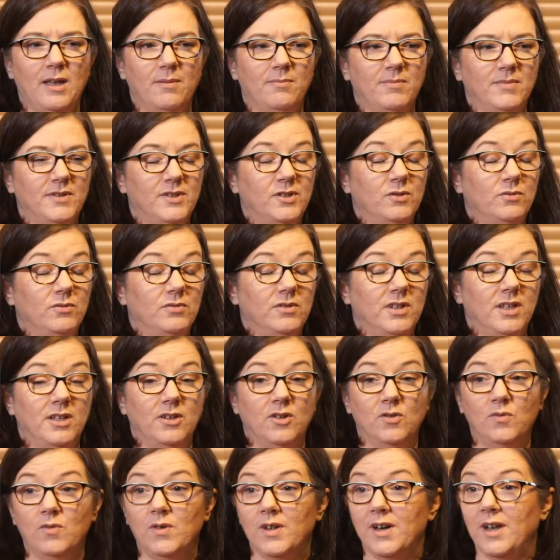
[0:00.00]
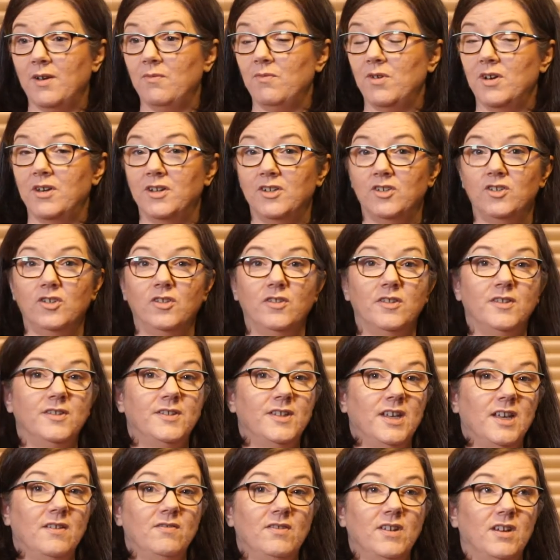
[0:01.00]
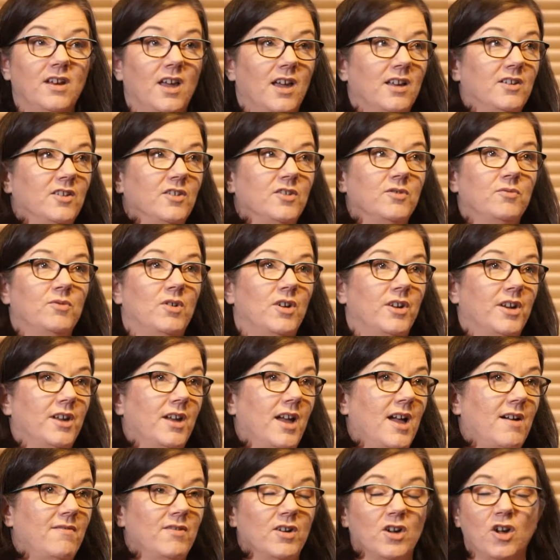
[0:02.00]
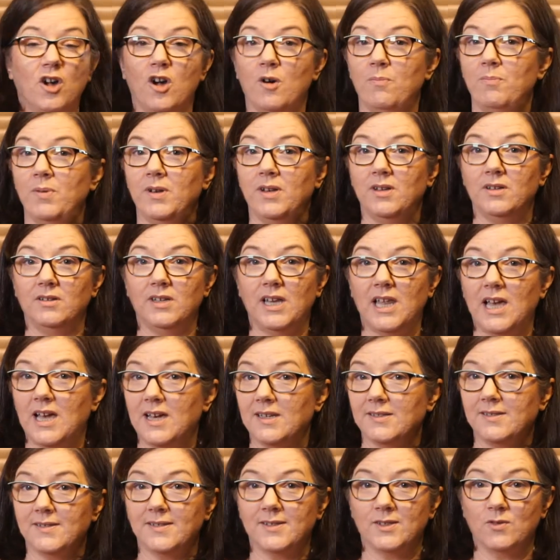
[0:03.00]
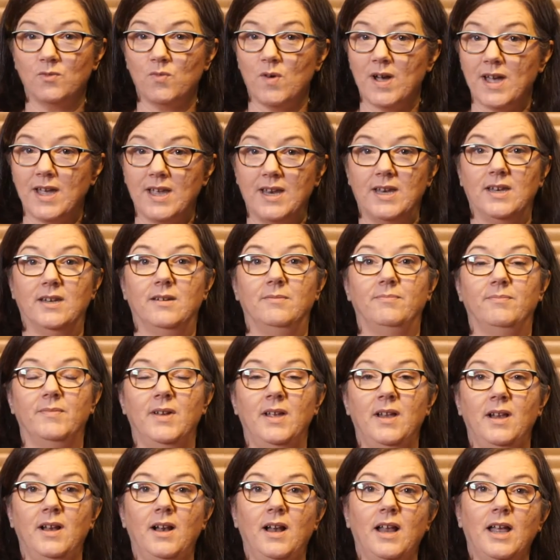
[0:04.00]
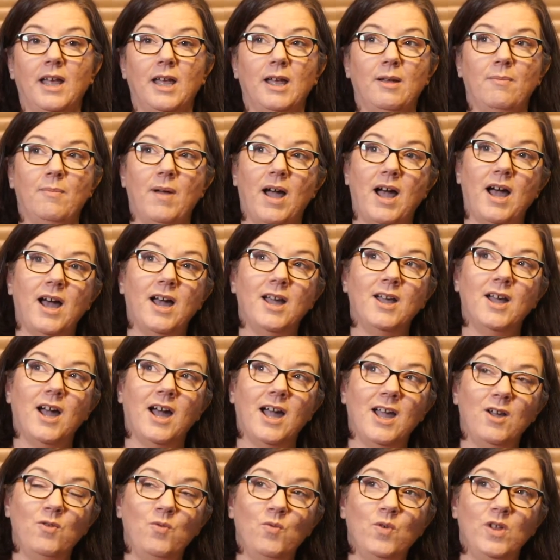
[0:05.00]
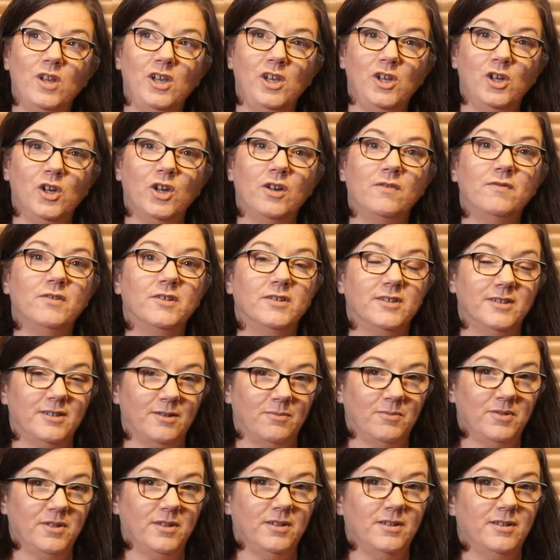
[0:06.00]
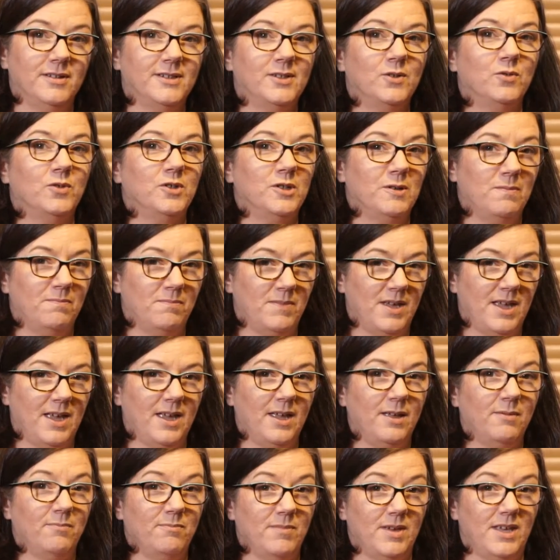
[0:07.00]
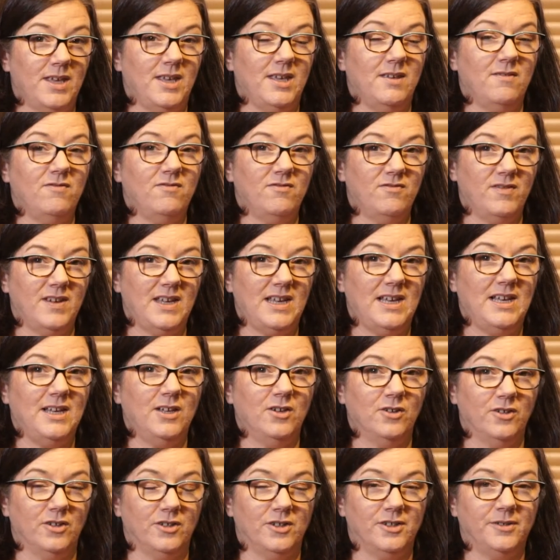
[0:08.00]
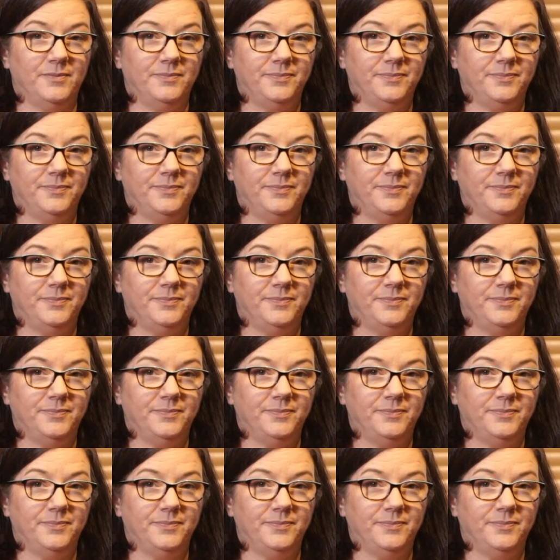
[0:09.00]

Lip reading: So you know what I want to do this evening? I just want to have a couple of glasses of wine. I will look for something that's going to make me feel good.